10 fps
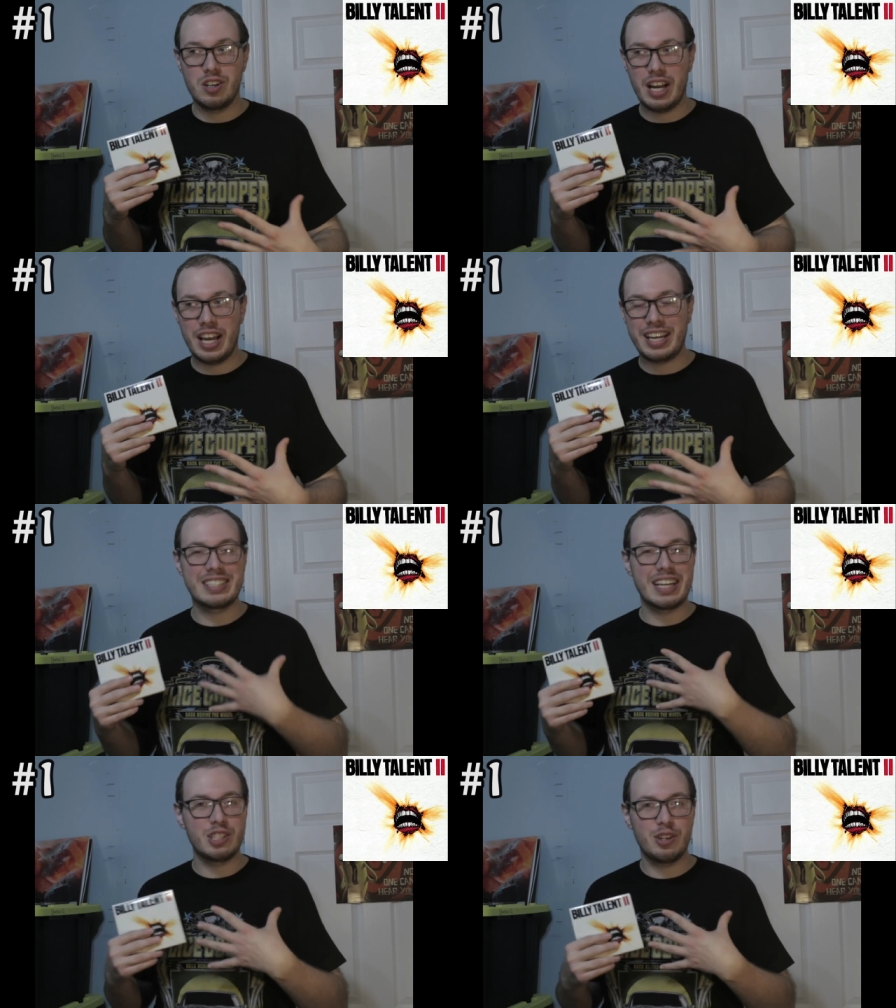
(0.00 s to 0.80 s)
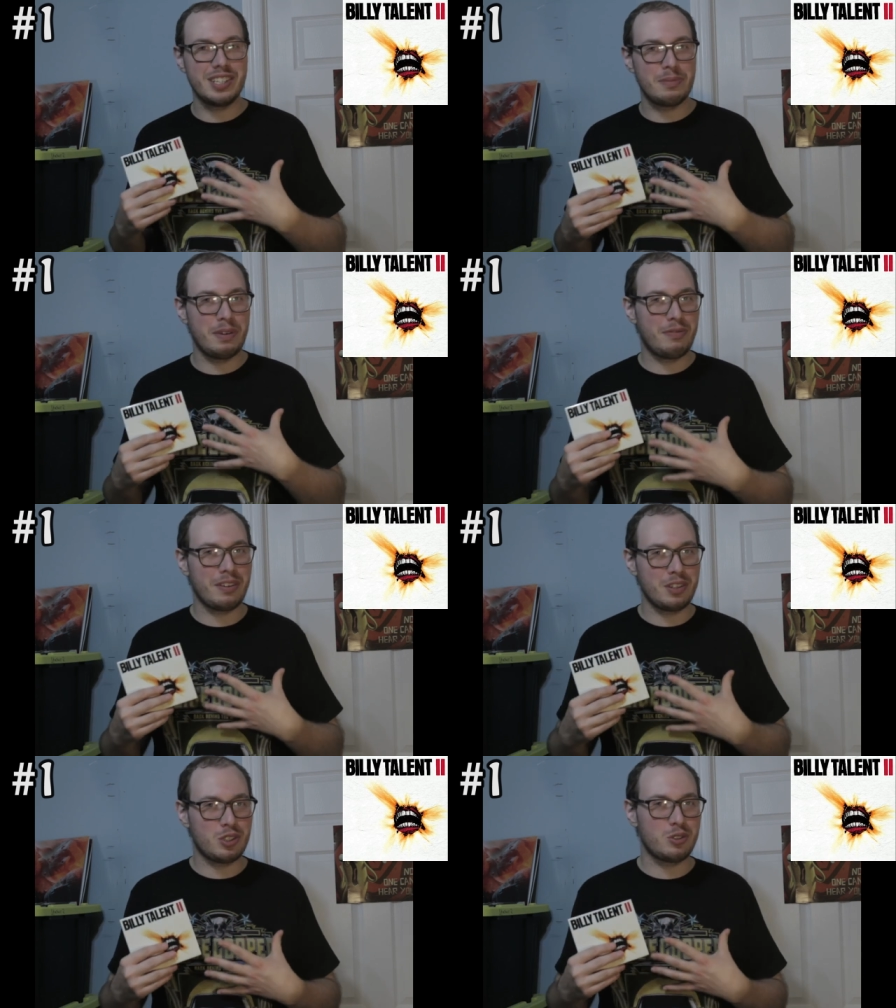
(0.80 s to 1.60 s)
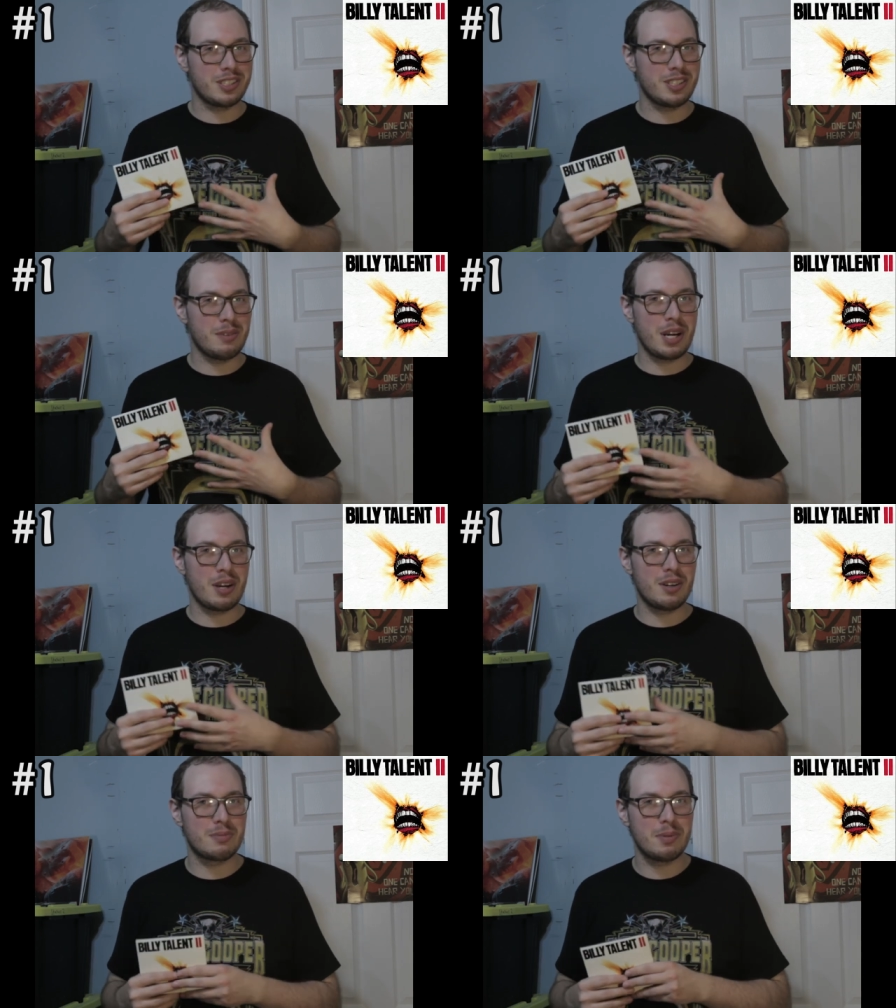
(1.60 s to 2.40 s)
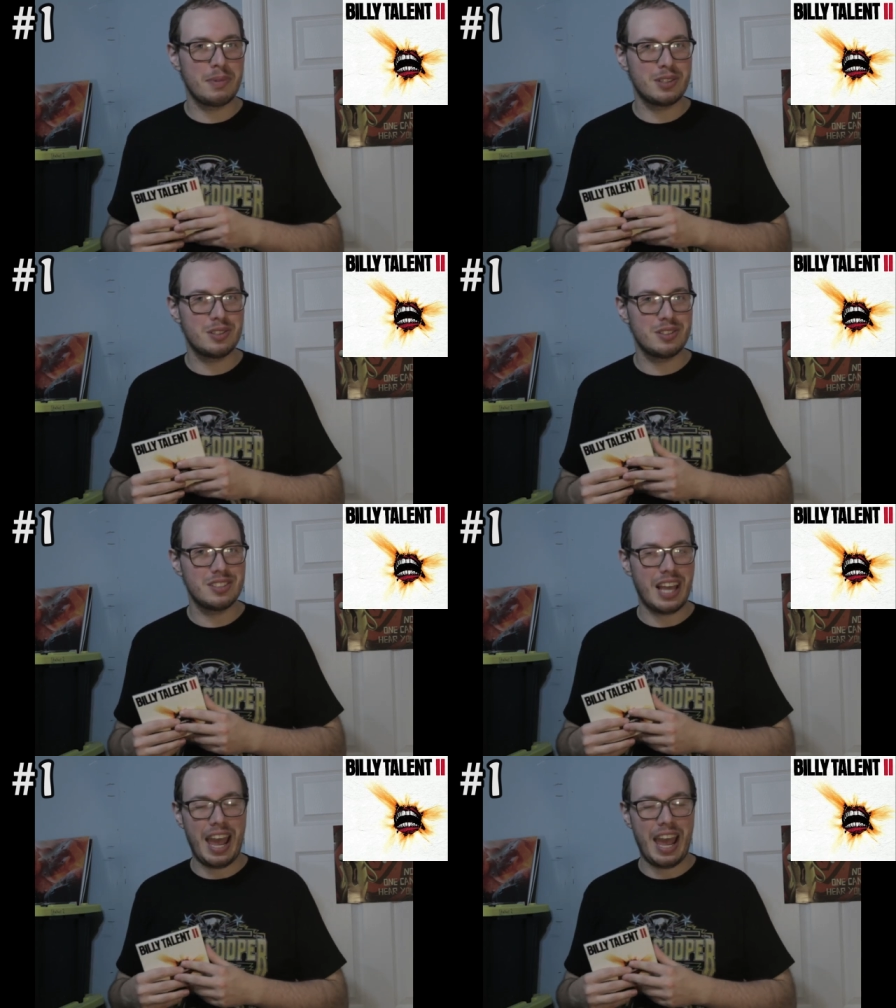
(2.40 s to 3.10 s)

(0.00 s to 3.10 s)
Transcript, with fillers: because I tried to be very strict on my honorable mentions,